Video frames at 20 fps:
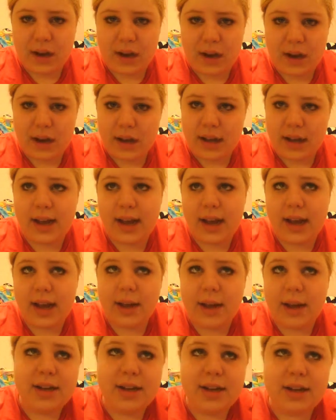
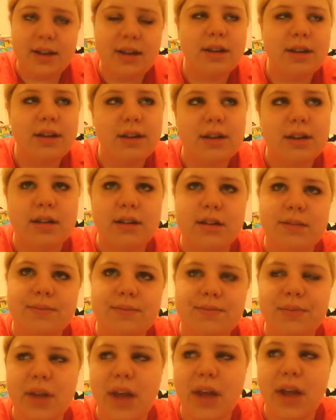
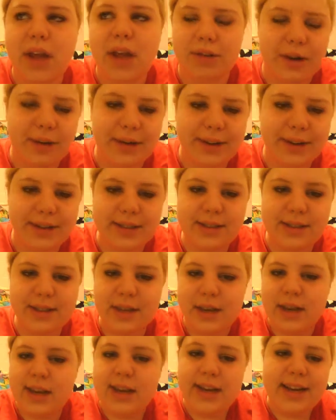I don't know.
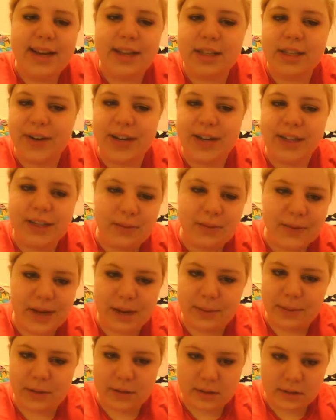It's very
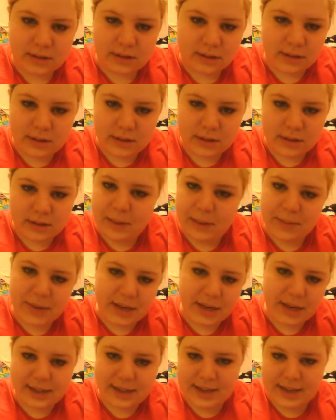debatable. I'm
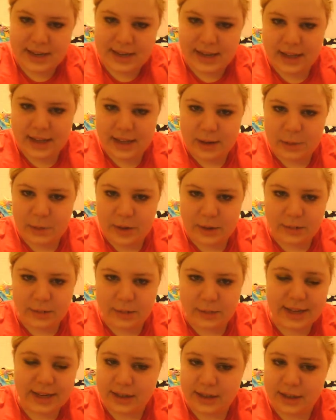not going to say that what I'm
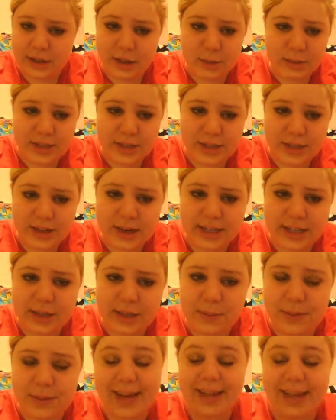saying is 100% correct,
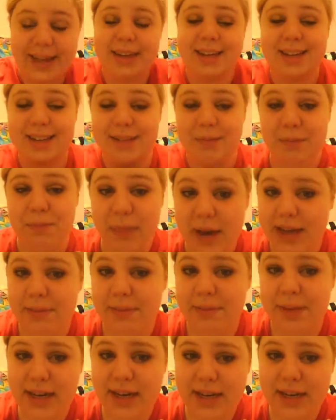but that is my
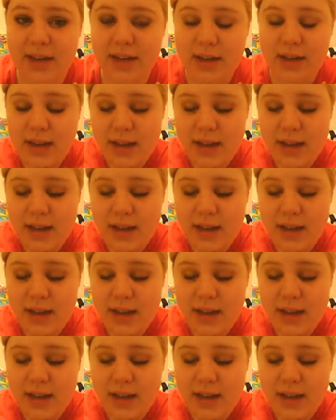opinion,